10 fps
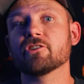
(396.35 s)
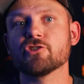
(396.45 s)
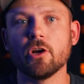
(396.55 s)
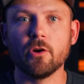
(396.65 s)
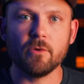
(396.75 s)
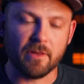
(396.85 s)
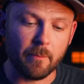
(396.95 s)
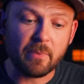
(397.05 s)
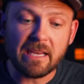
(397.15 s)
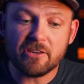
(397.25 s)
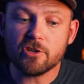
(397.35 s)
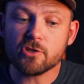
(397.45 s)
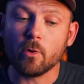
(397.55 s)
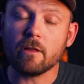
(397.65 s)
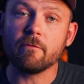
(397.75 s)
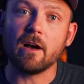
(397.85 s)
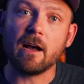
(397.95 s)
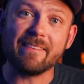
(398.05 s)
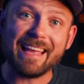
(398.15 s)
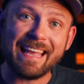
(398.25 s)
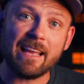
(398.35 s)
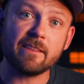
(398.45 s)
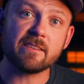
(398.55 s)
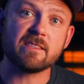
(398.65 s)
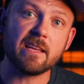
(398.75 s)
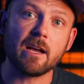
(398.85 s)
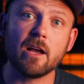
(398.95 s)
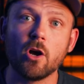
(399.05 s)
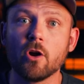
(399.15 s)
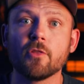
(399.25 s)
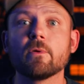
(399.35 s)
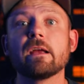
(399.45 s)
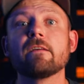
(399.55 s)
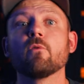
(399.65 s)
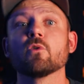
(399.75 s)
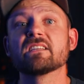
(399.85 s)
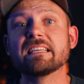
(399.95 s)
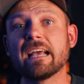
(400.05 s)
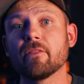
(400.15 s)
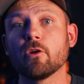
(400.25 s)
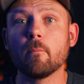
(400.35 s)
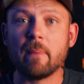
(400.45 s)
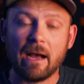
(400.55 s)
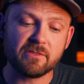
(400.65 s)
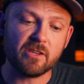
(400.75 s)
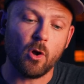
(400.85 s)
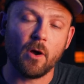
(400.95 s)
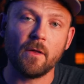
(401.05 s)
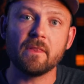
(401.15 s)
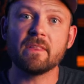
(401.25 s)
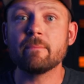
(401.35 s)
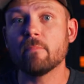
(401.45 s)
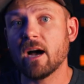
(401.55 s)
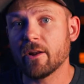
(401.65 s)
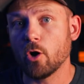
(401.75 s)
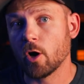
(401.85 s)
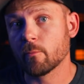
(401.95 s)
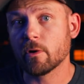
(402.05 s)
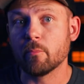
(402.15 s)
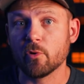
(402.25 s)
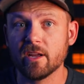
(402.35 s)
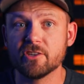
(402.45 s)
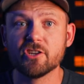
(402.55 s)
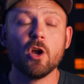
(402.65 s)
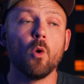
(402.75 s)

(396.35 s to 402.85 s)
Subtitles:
as shown, the PG25 and the STINGIR 384 together mounted on the Mod Armory bridge